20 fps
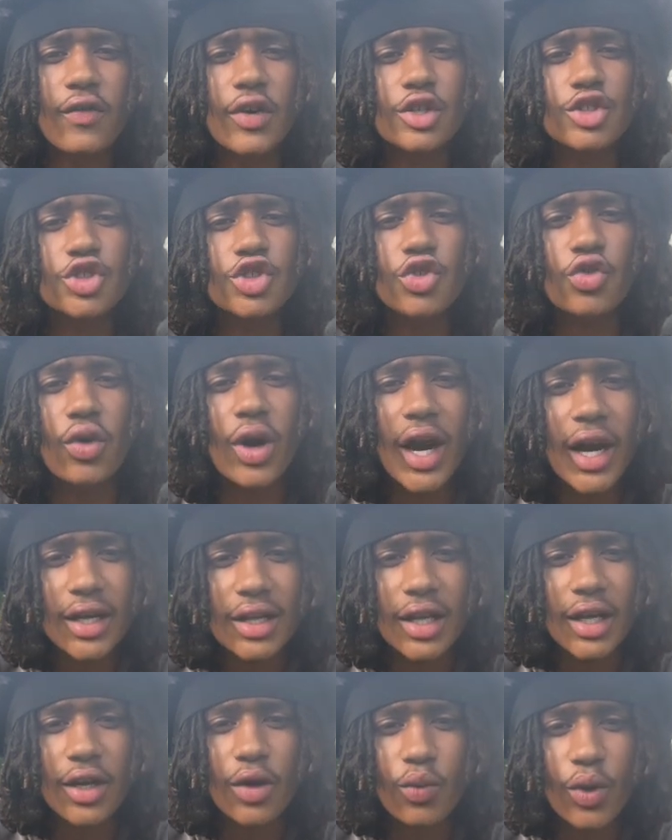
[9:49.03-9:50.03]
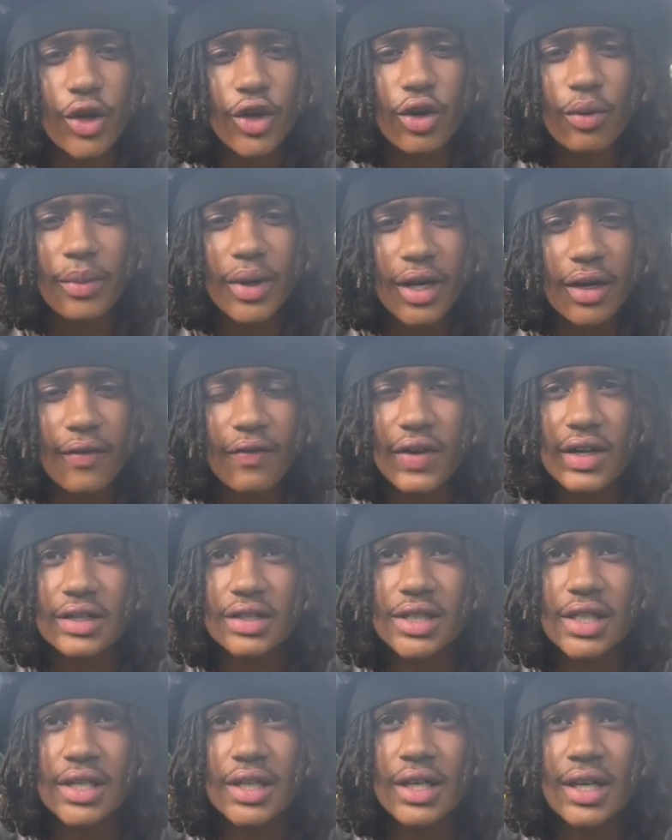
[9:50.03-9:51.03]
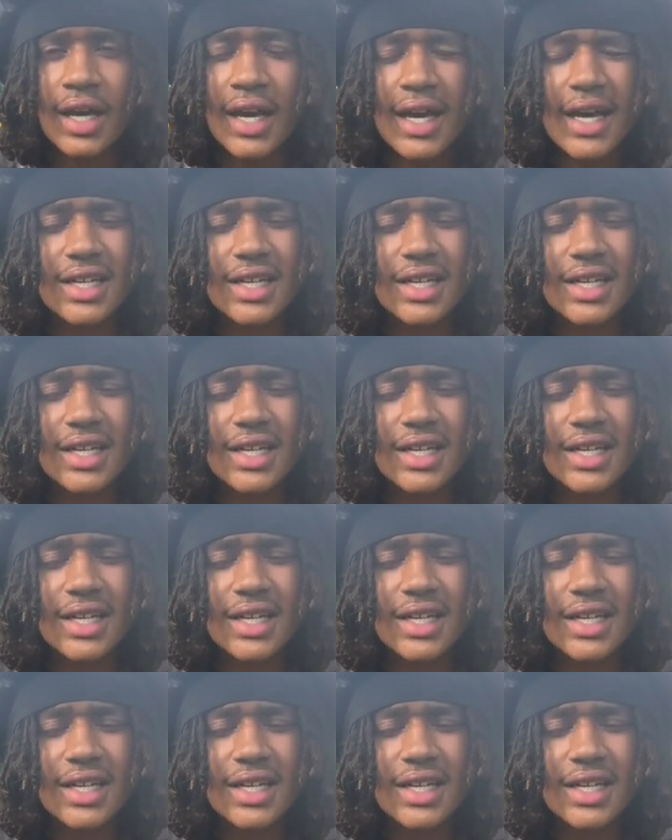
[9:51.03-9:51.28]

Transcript: attracting what you're manifesting